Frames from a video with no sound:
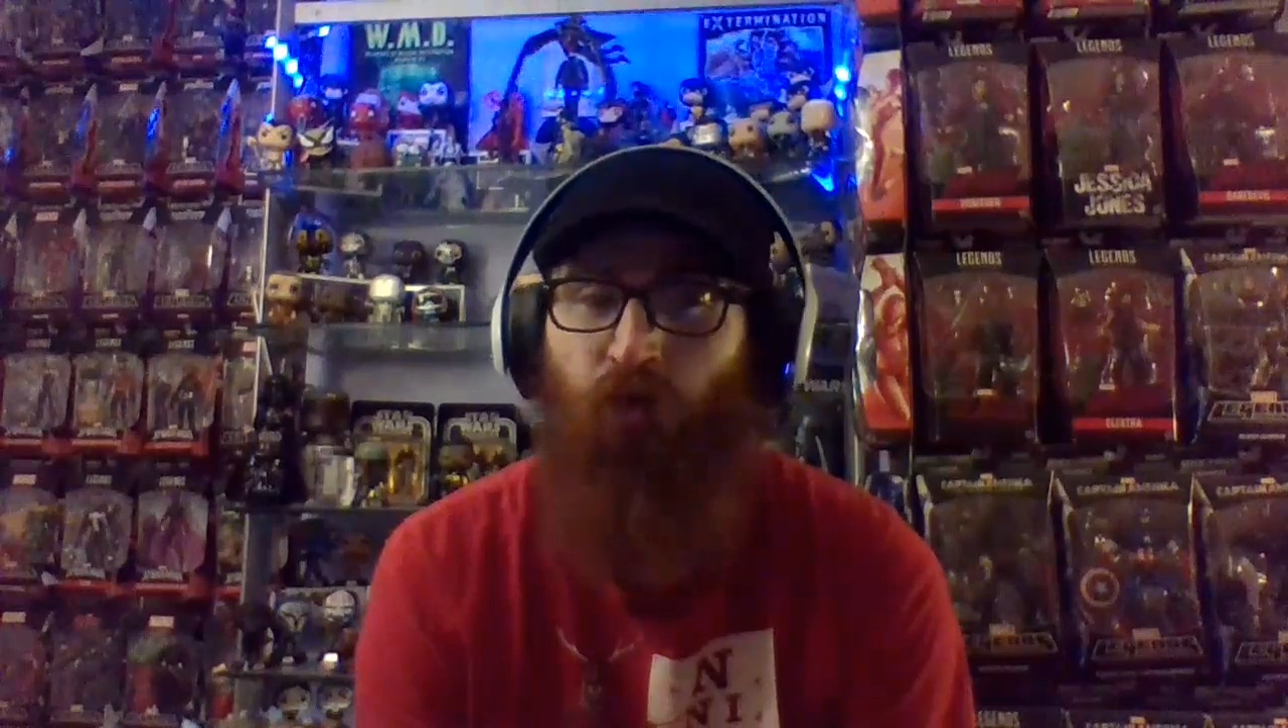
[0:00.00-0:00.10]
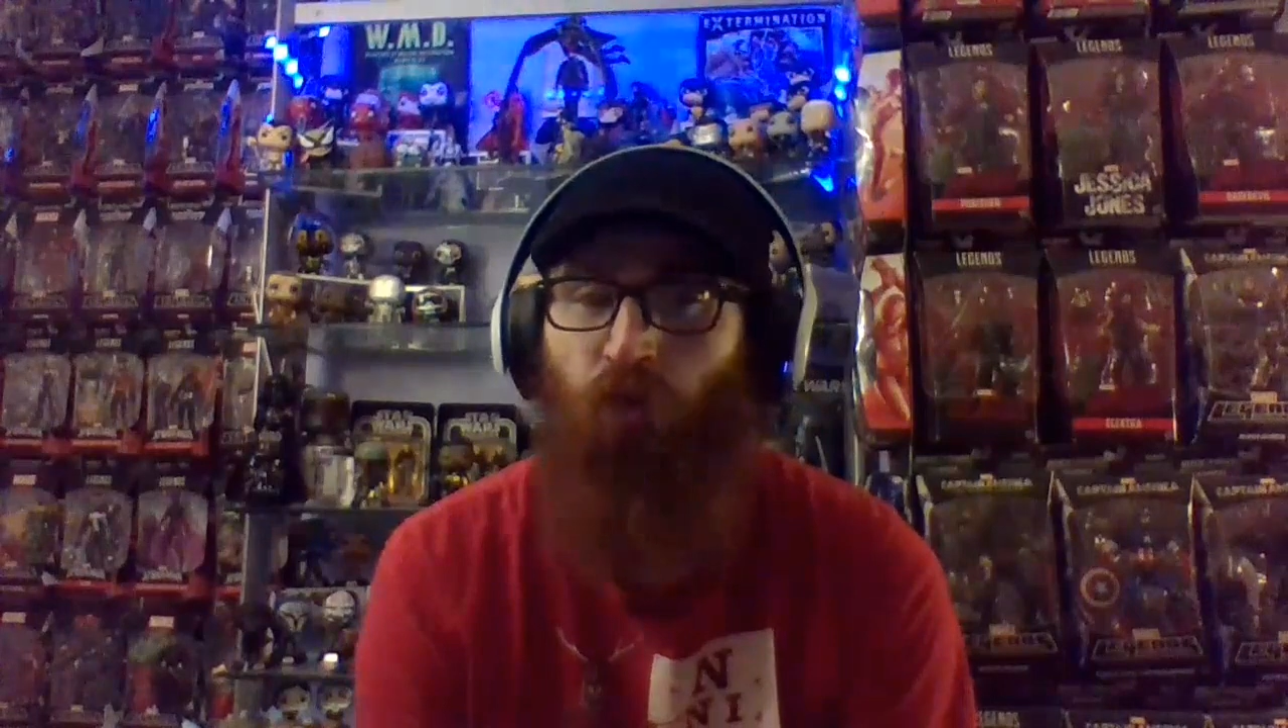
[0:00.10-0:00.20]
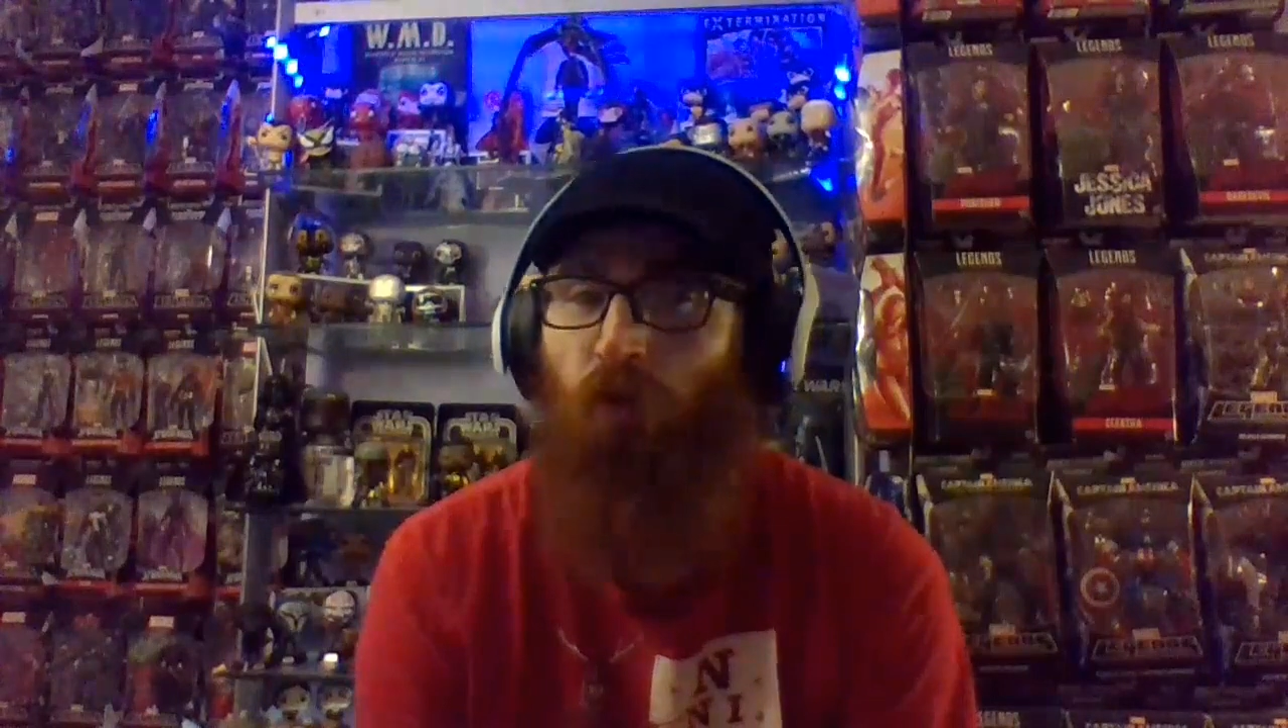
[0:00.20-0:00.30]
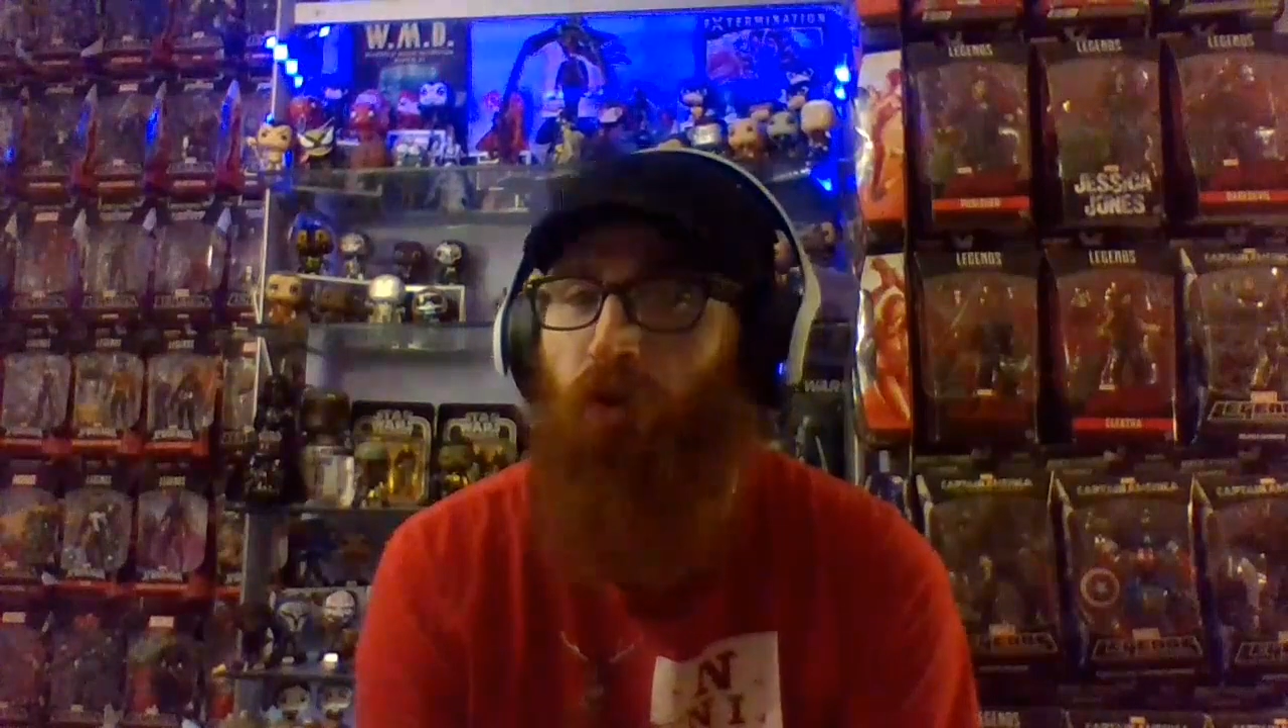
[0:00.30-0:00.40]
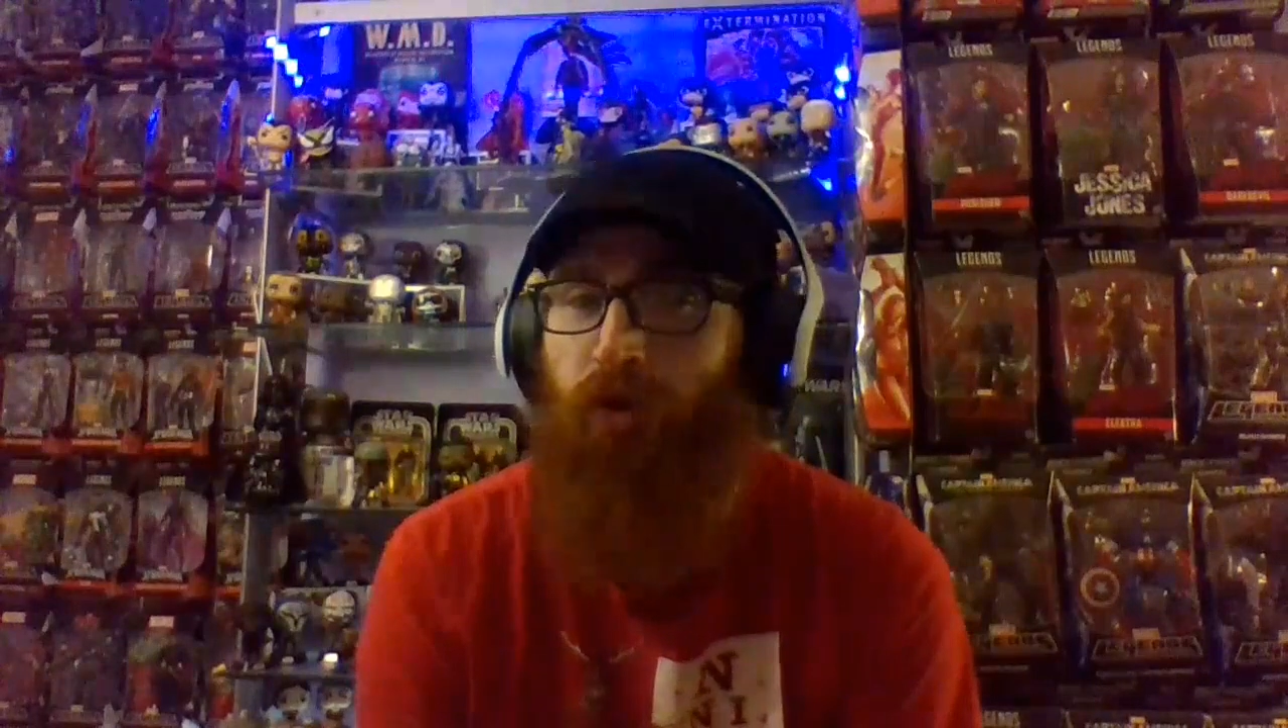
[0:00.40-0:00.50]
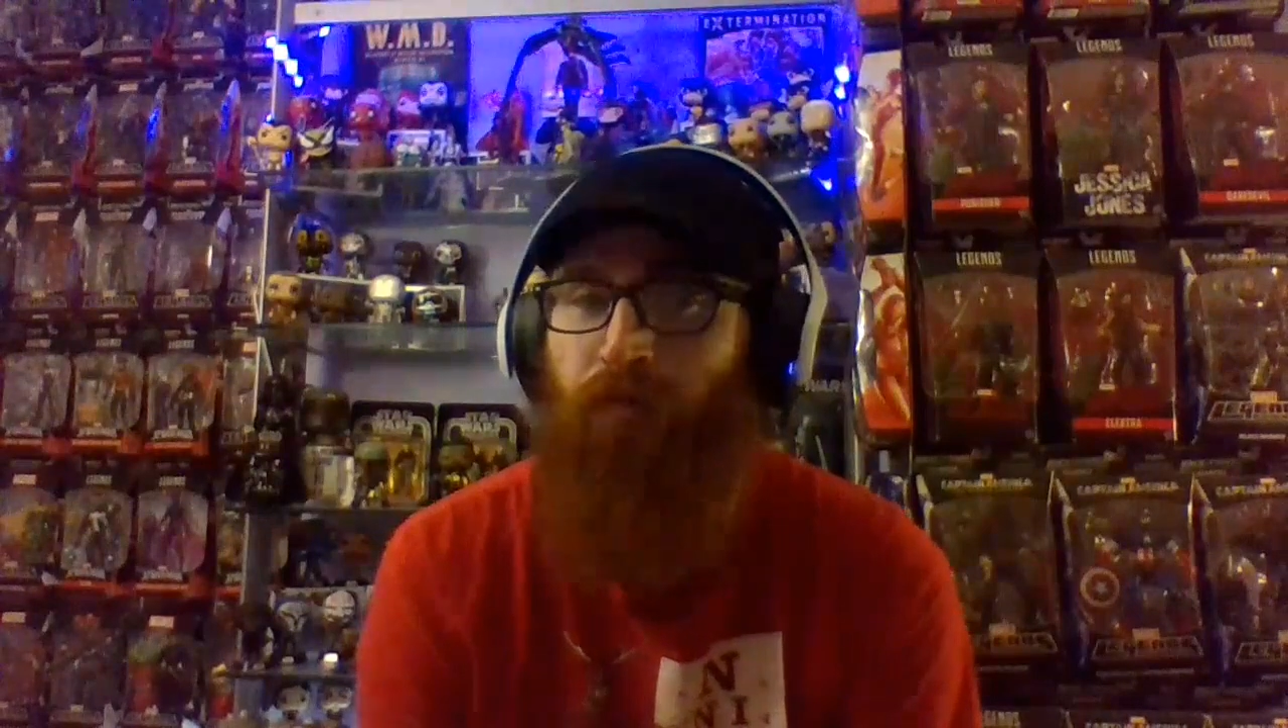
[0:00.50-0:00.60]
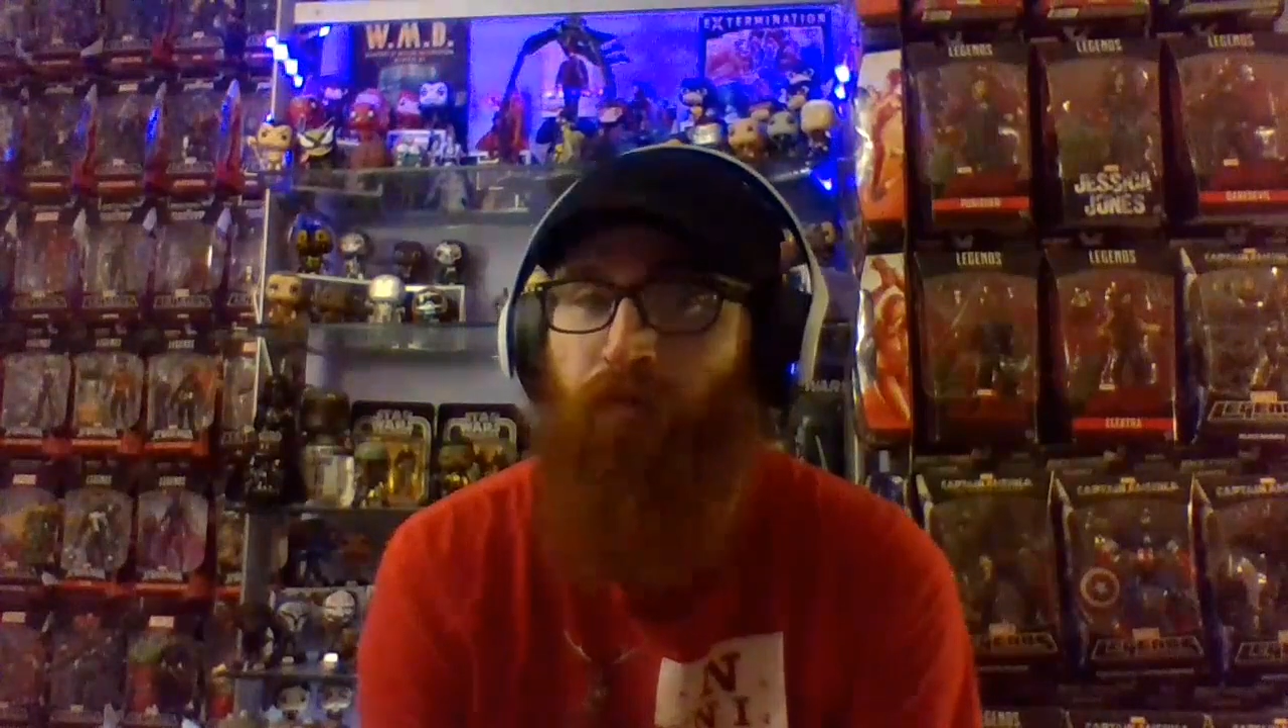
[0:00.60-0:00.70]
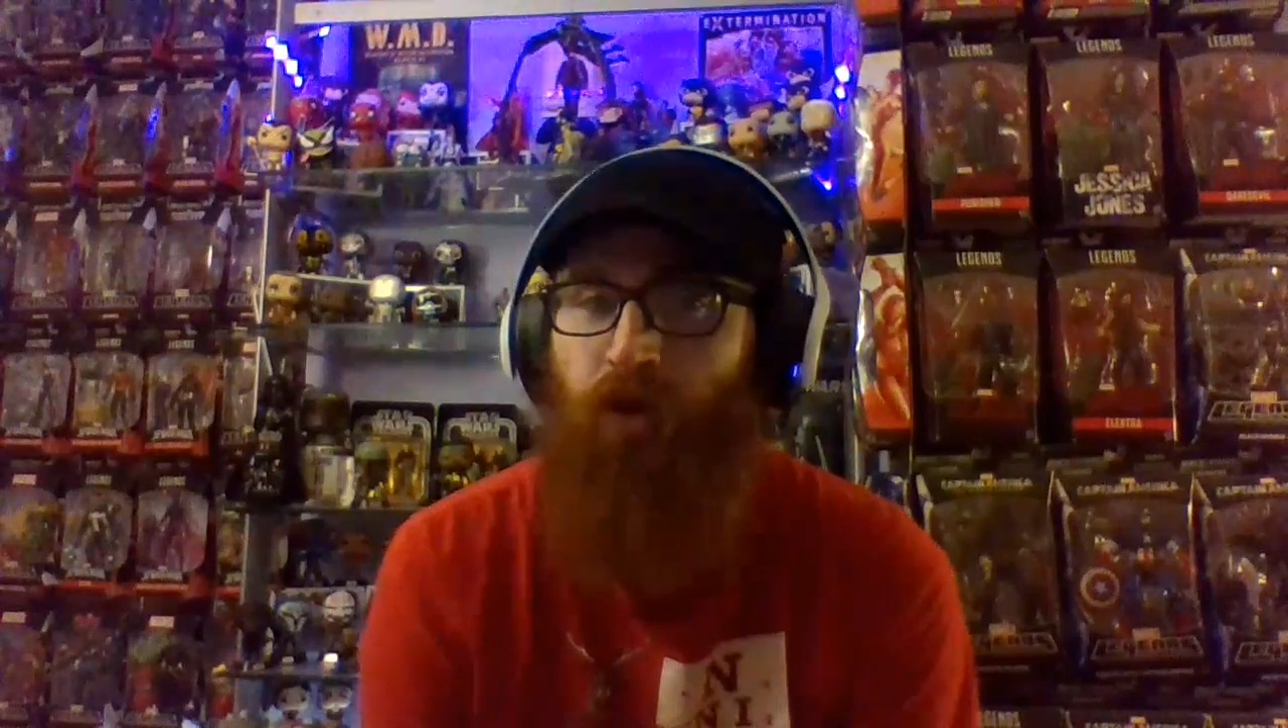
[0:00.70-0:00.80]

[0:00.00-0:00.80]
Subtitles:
1.